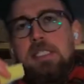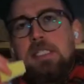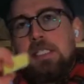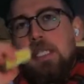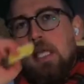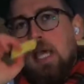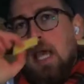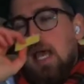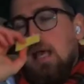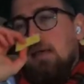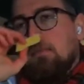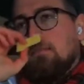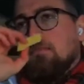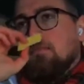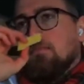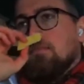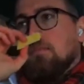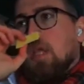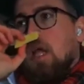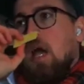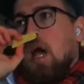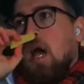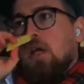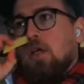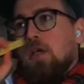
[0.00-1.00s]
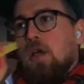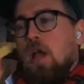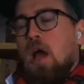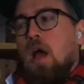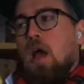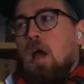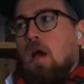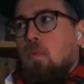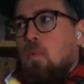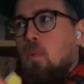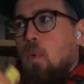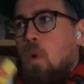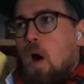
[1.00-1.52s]
is there,
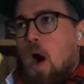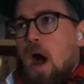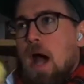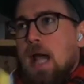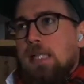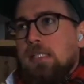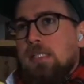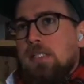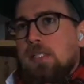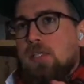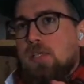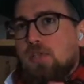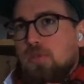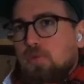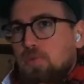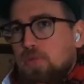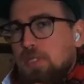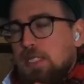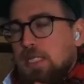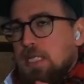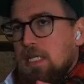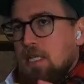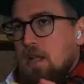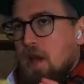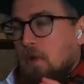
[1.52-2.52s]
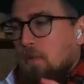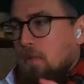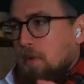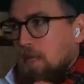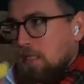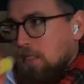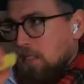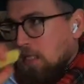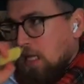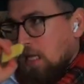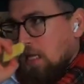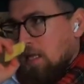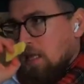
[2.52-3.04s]
a wide salty note
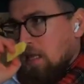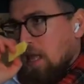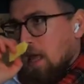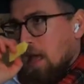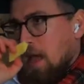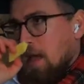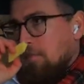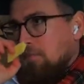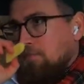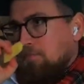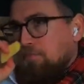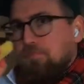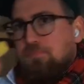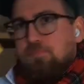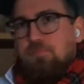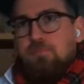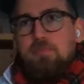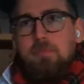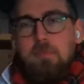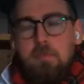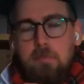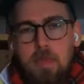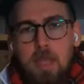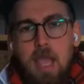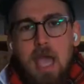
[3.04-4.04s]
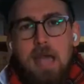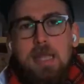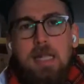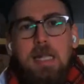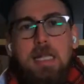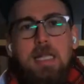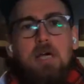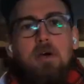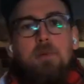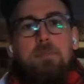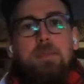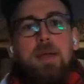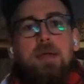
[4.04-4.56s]
is in there, and a
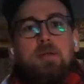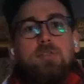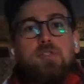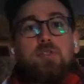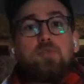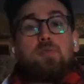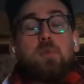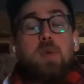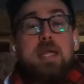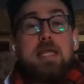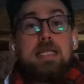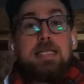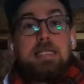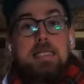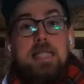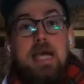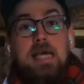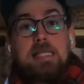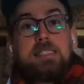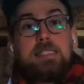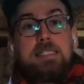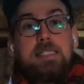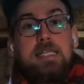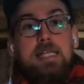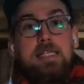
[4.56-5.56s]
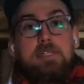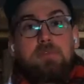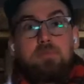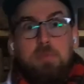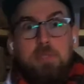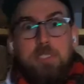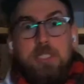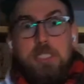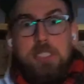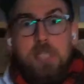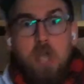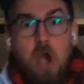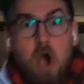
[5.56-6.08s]
little bit of sweet nuttiness,
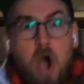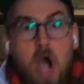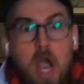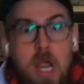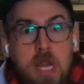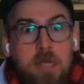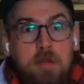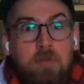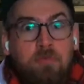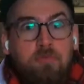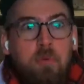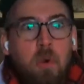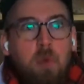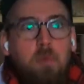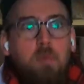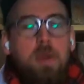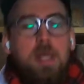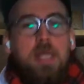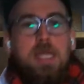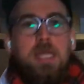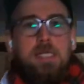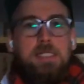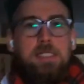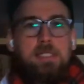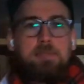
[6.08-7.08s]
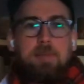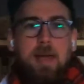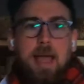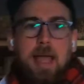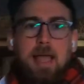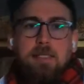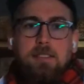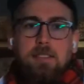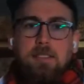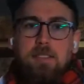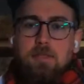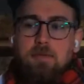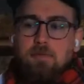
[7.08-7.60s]
which is kind of what we'd
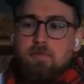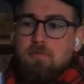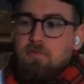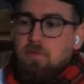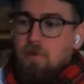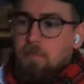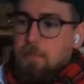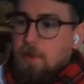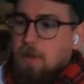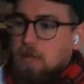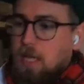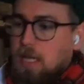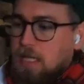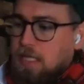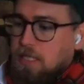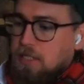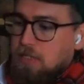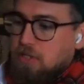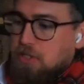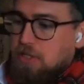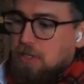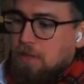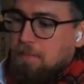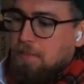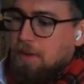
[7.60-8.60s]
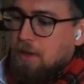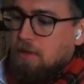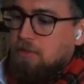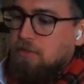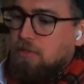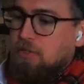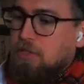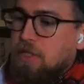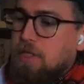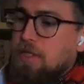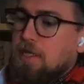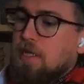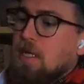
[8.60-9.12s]
expect from a Lincolnshire
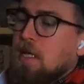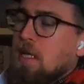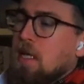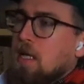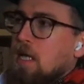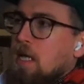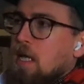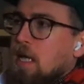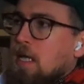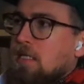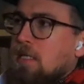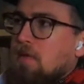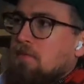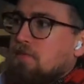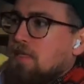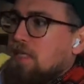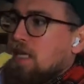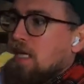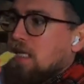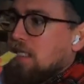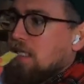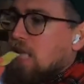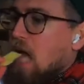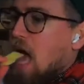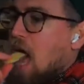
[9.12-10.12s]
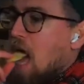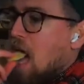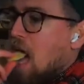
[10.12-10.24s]
Poacher. Let's have a taste.